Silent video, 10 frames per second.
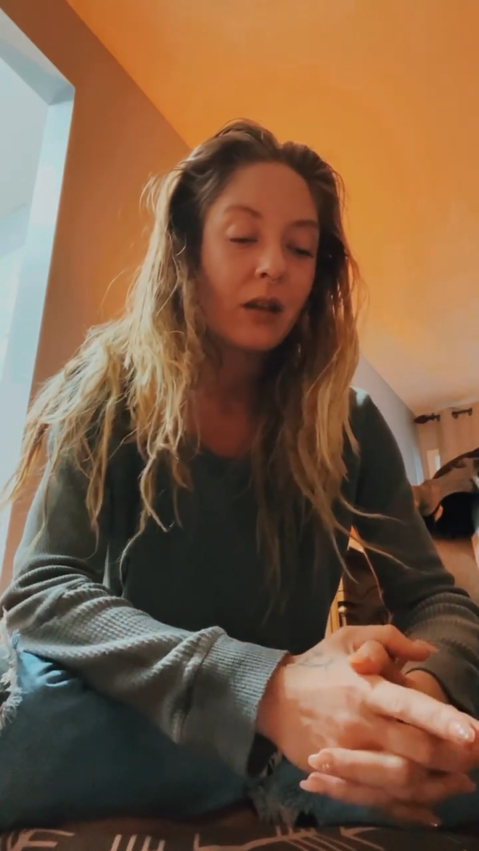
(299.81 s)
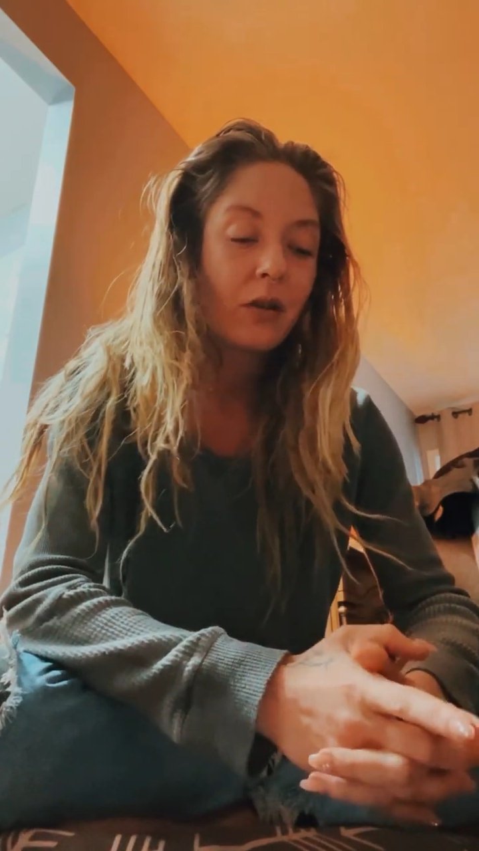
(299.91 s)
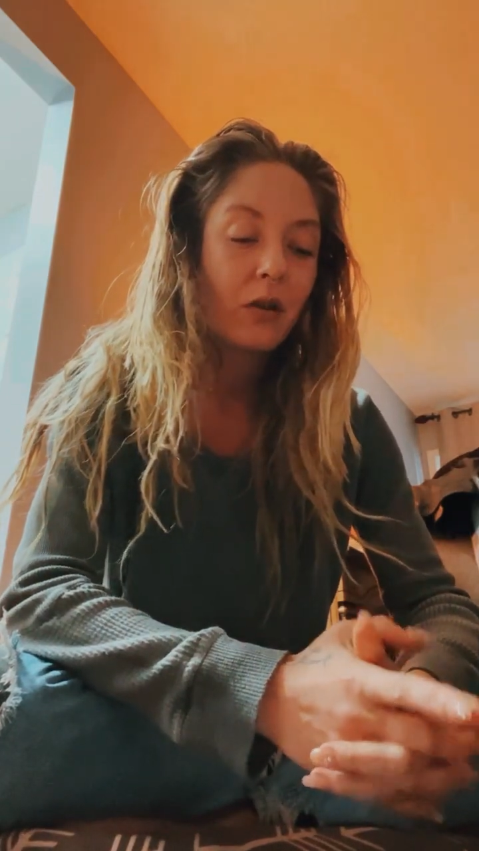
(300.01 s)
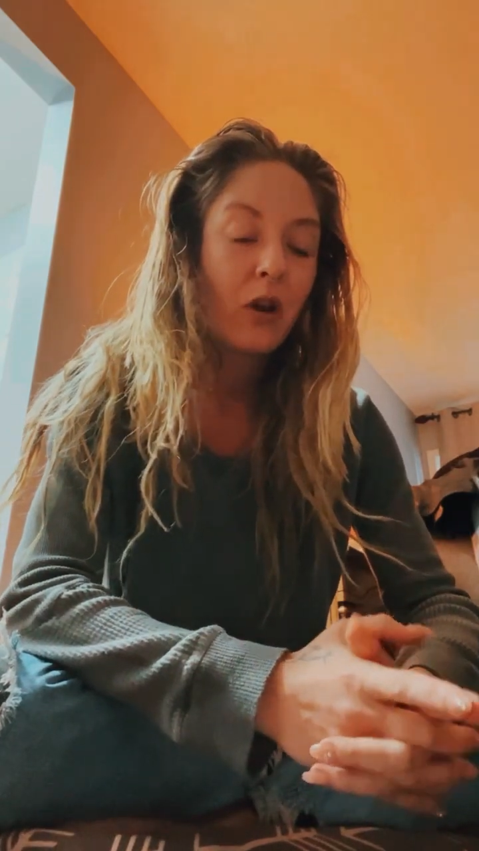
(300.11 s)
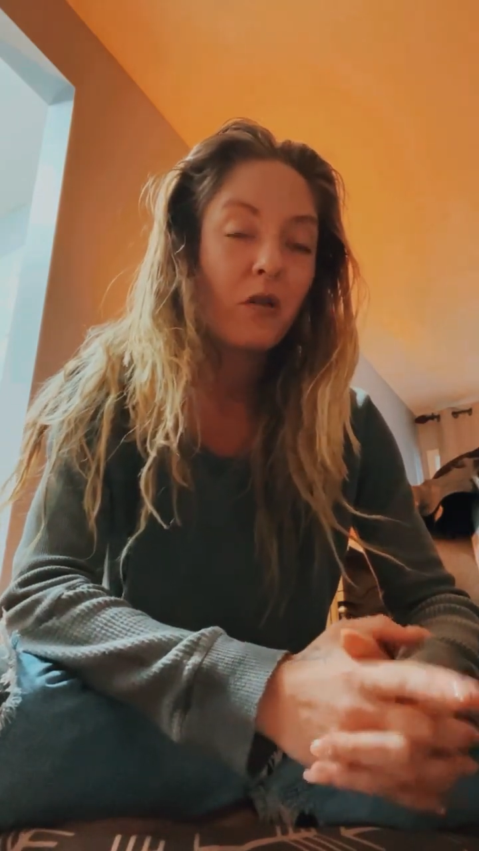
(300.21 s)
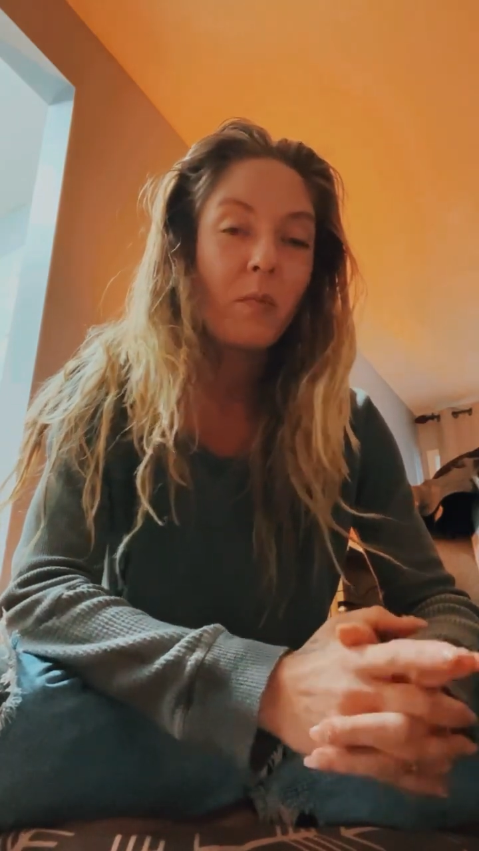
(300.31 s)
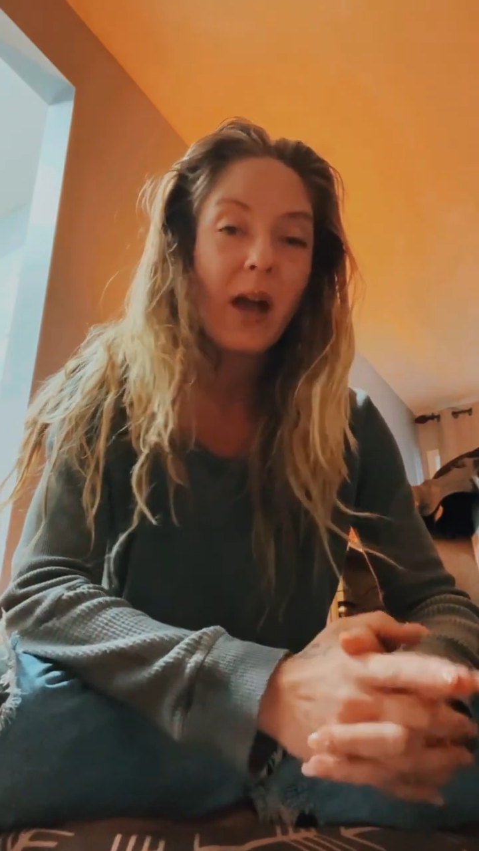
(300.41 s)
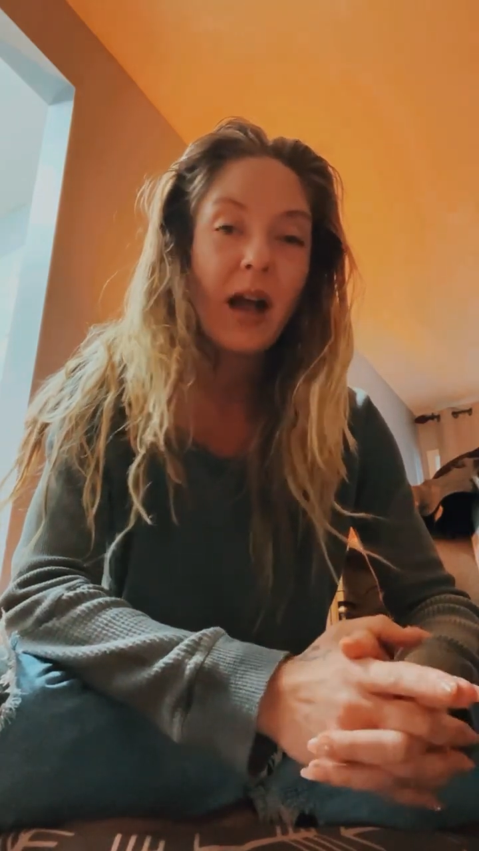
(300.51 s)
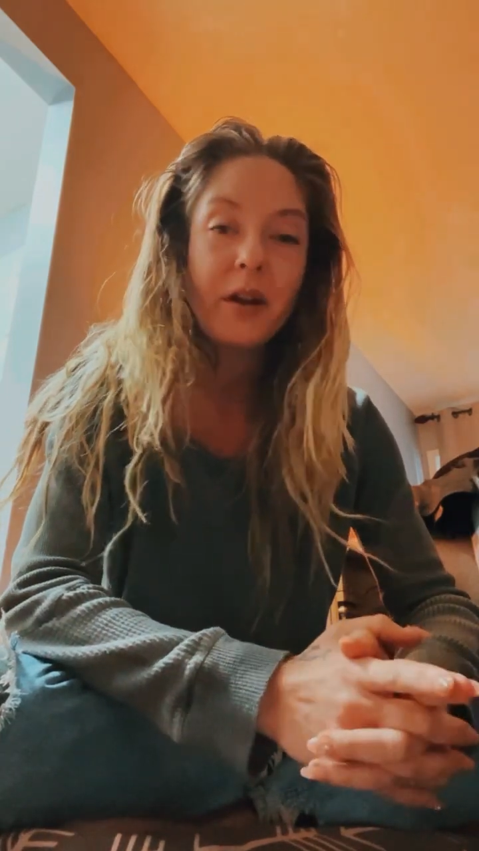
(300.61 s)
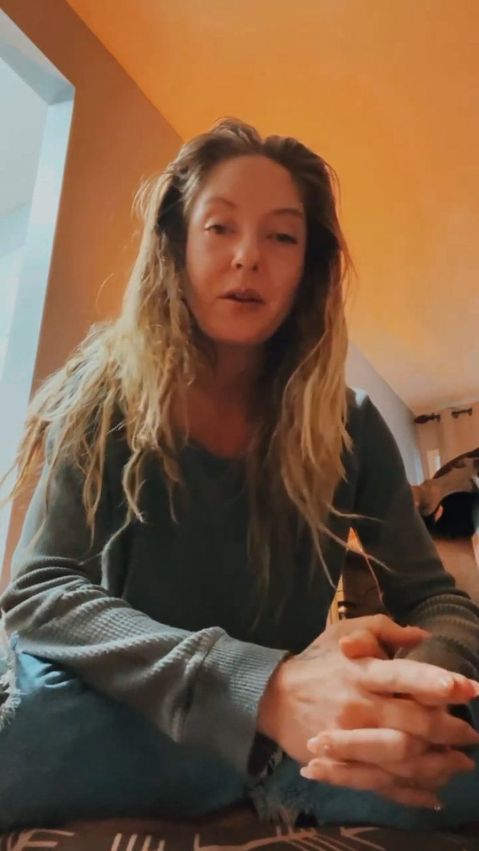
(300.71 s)
no
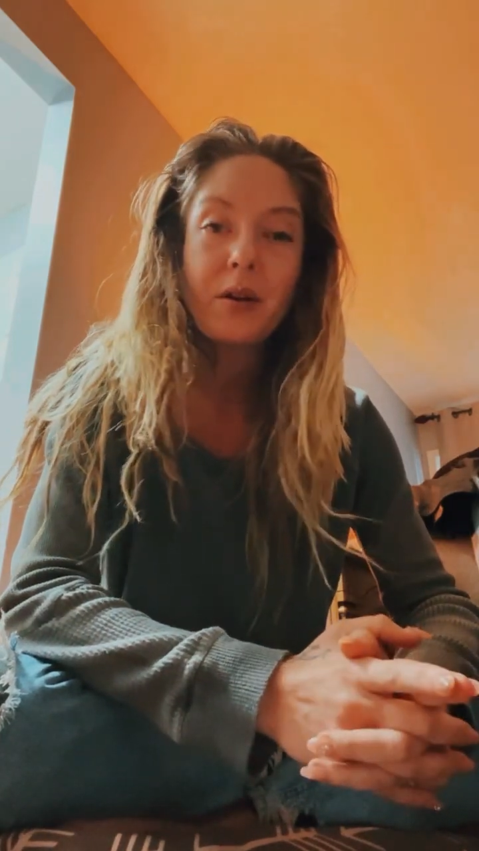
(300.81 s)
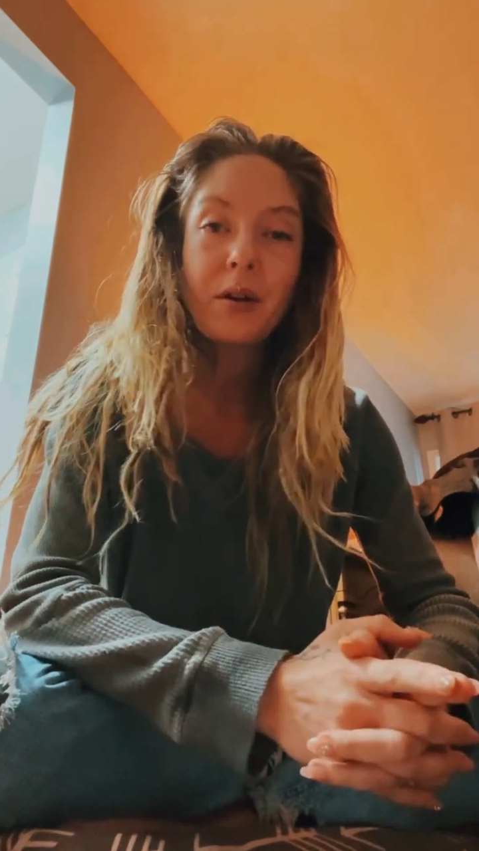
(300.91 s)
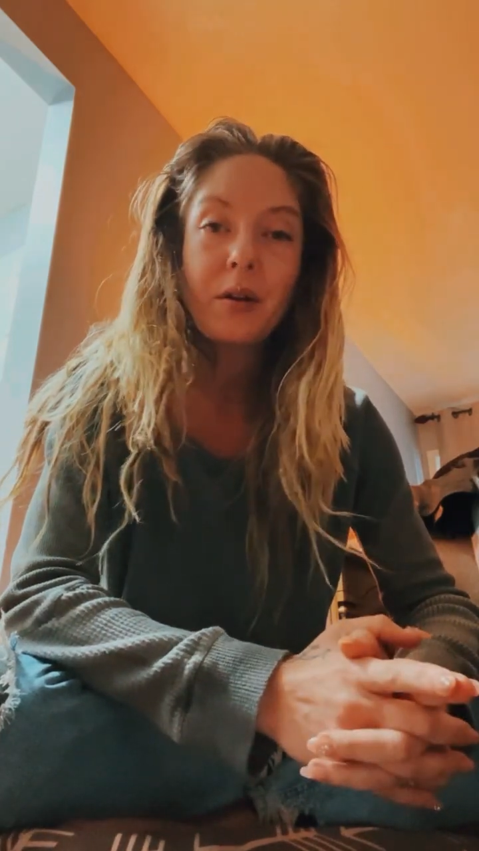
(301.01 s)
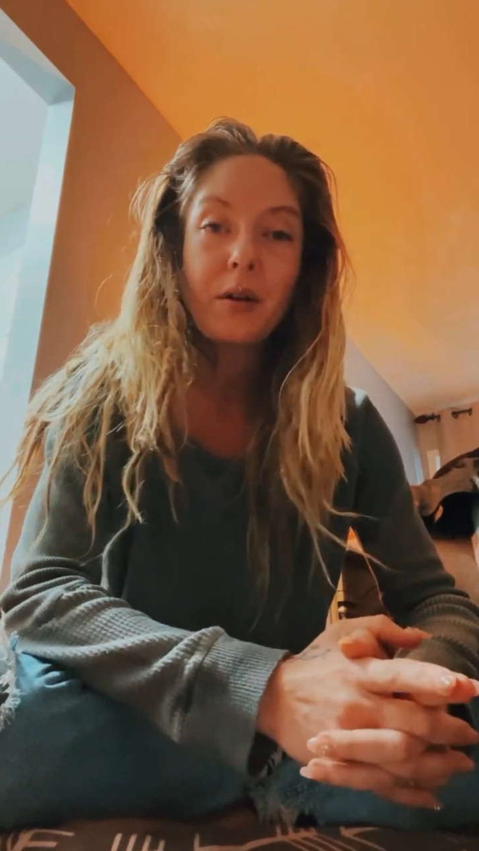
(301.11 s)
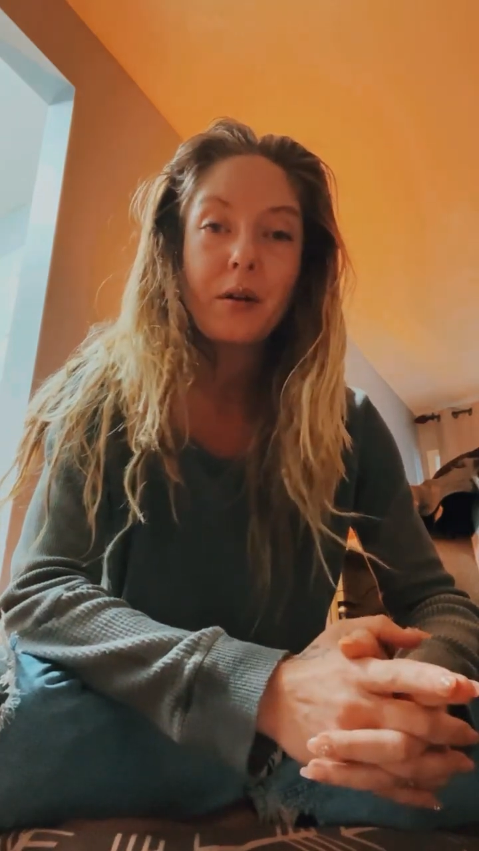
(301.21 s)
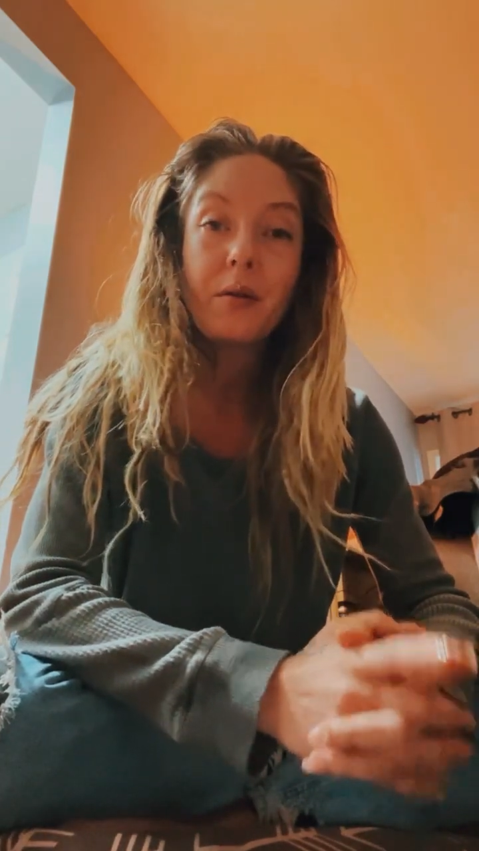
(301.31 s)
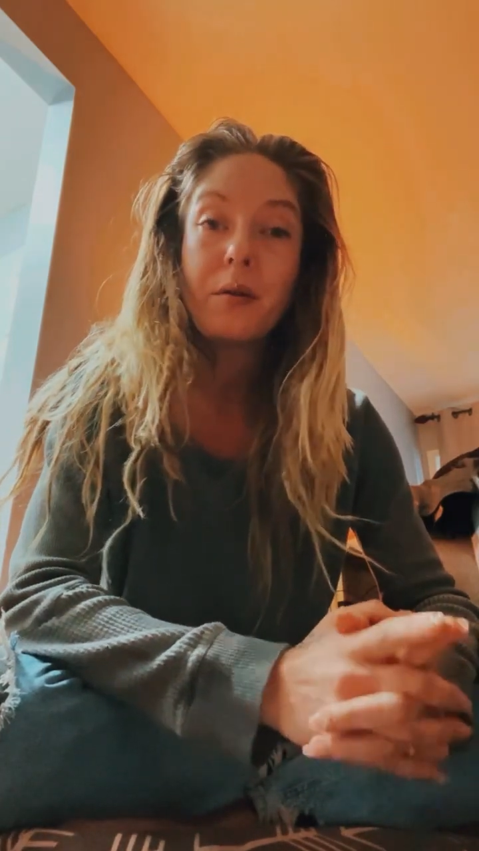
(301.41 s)
matter